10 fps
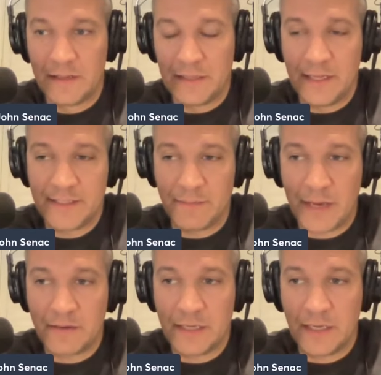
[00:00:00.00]
It's
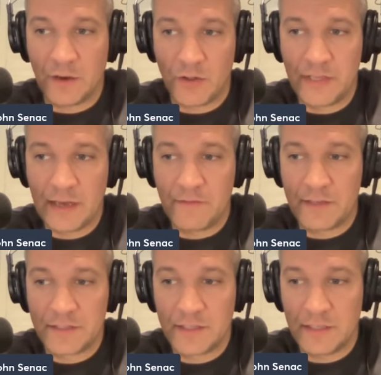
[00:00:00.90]
about getting all the
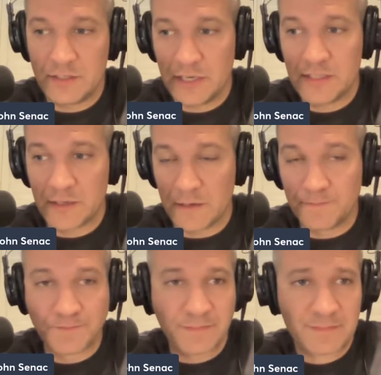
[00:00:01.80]
evidence to the adjuster
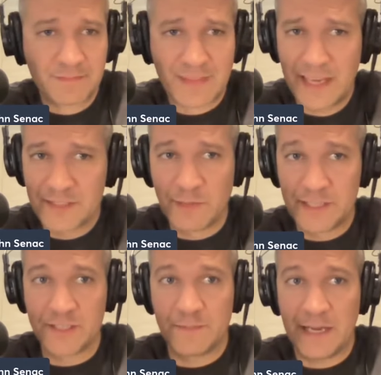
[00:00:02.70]
as
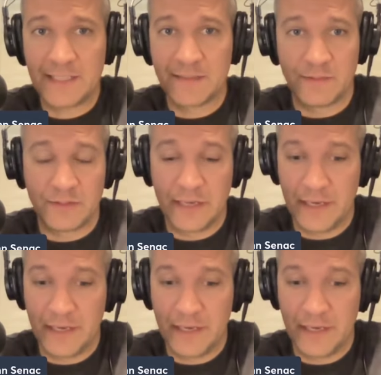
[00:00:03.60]
much as possible.